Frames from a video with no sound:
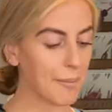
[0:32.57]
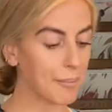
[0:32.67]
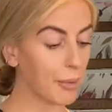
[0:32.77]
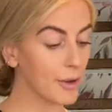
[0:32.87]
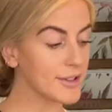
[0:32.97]

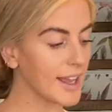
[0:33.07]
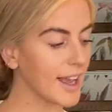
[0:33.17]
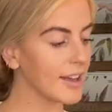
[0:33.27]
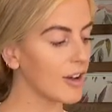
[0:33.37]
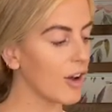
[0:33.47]

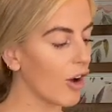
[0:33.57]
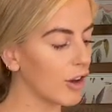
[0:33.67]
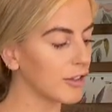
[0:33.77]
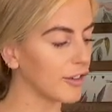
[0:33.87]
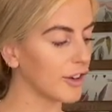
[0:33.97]
butter,
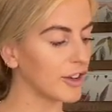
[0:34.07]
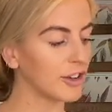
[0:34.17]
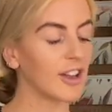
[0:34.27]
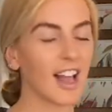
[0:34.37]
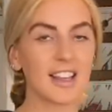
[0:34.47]
olive
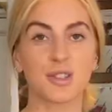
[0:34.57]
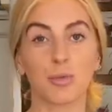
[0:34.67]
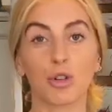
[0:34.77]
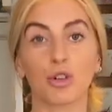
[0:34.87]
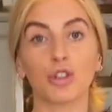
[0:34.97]
oil and
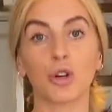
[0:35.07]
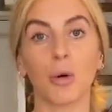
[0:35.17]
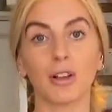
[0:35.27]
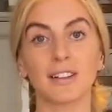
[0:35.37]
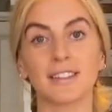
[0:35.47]
some good
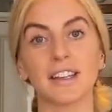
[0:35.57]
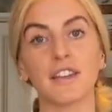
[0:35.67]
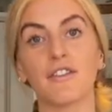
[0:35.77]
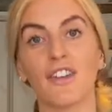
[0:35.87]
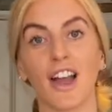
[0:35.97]
quality
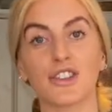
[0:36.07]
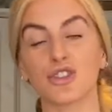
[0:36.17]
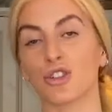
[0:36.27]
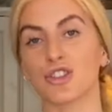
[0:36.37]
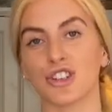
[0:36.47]
veg
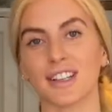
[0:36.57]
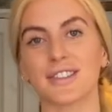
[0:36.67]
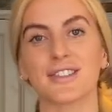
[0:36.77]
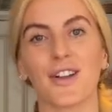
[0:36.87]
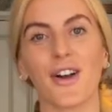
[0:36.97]
or chicken
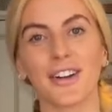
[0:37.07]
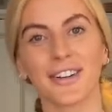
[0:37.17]
stock.